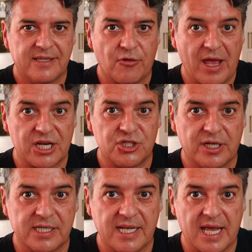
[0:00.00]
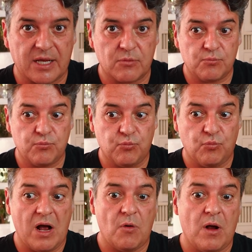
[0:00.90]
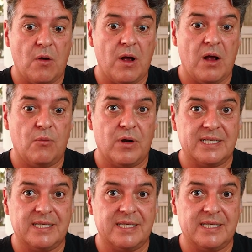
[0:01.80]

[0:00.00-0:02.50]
reaction is like, wow, what is